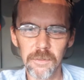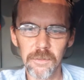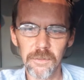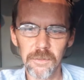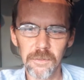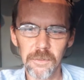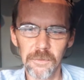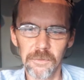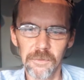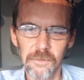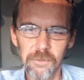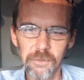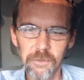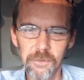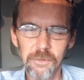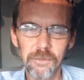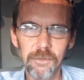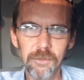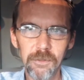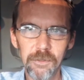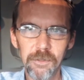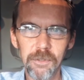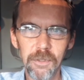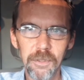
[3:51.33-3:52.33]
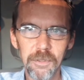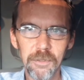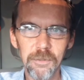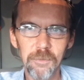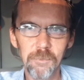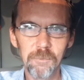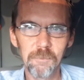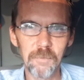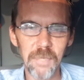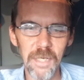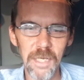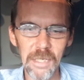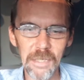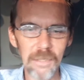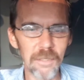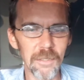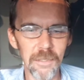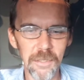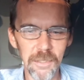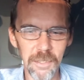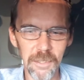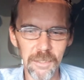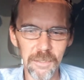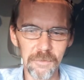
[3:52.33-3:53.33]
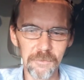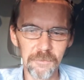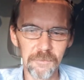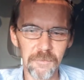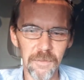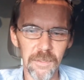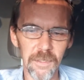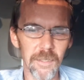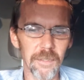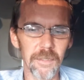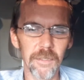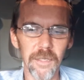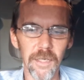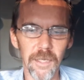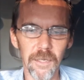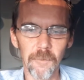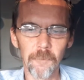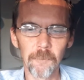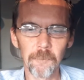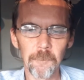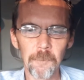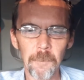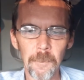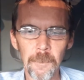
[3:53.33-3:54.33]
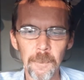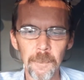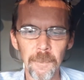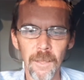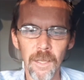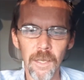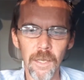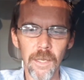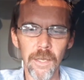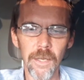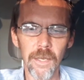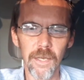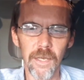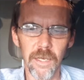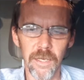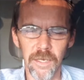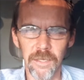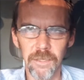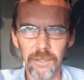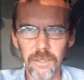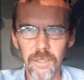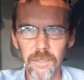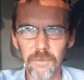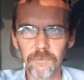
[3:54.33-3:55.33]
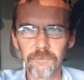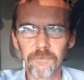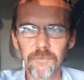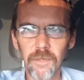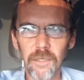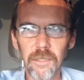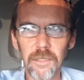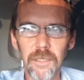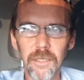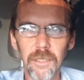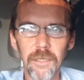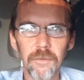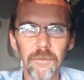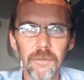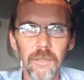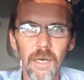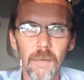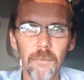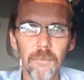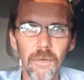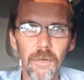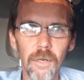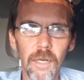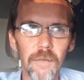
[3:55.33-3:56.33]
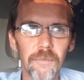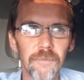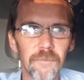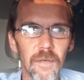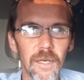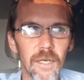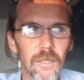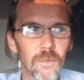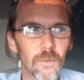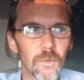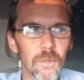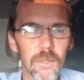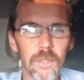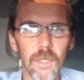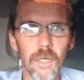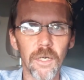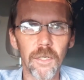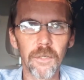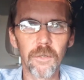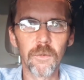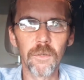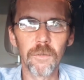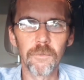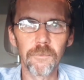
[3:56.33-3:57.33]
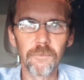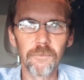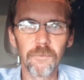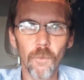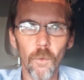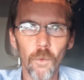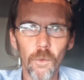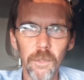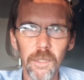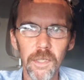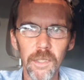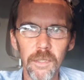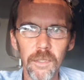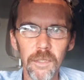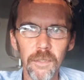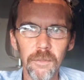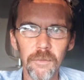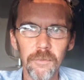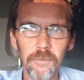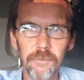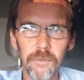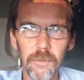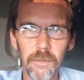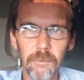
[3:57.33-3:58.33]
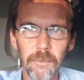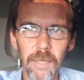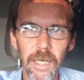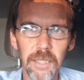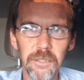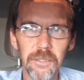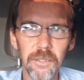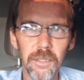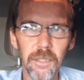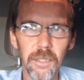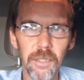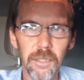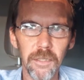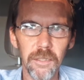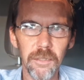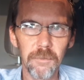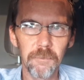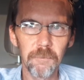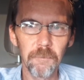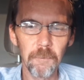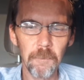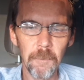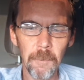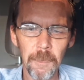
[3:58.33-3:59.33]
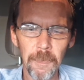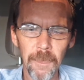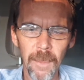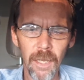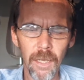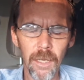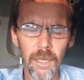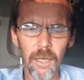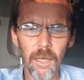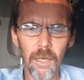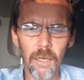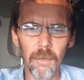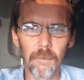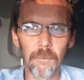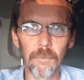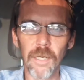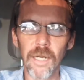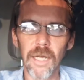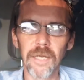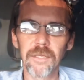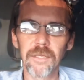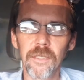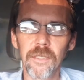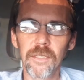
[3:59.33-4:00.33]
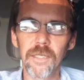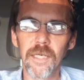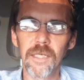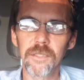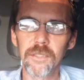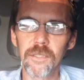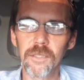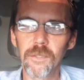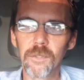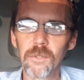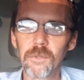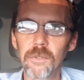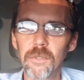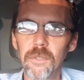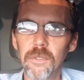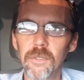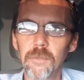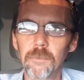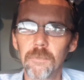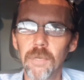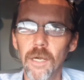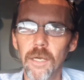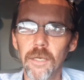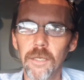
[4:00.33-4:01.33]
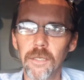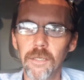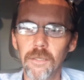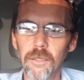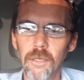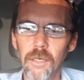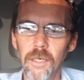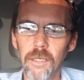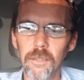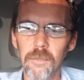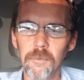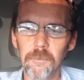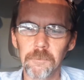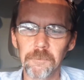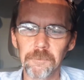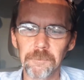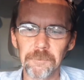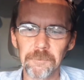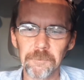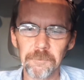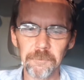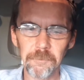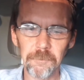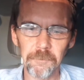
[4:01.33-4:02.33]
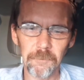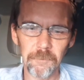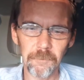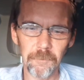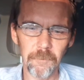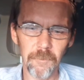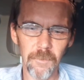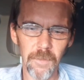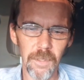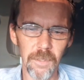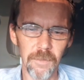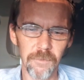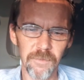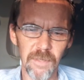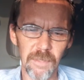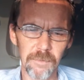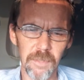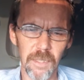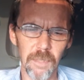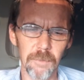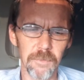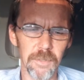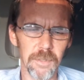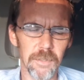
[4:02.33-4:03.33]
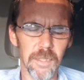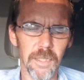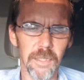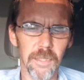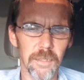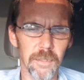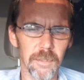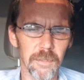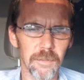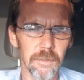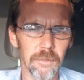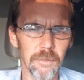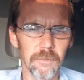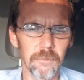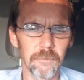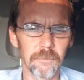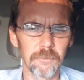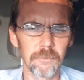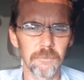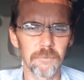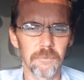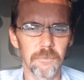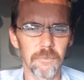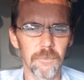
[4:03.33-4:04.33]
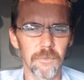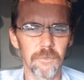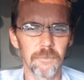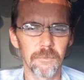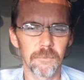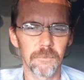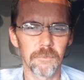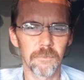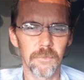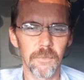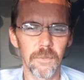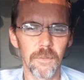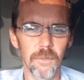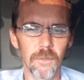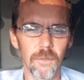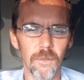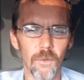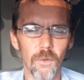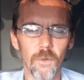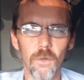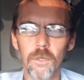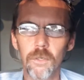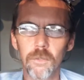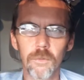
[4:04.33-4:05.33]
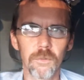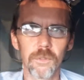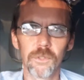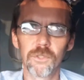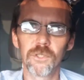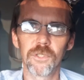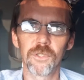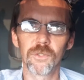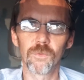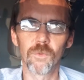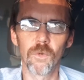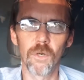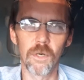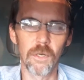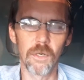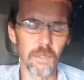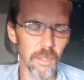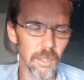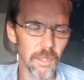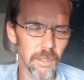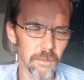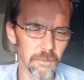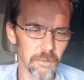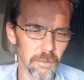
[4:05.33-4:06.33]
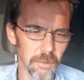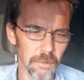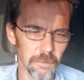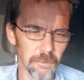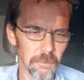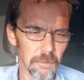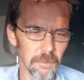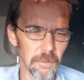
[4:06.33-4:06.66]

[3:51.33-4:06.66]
So just barely it could fit in there. And the conflicting number I found was 140 for the Magic Kingdom, but I that's including the parking lot, if I'm not mistaken. Or it was just wrong, I don't know.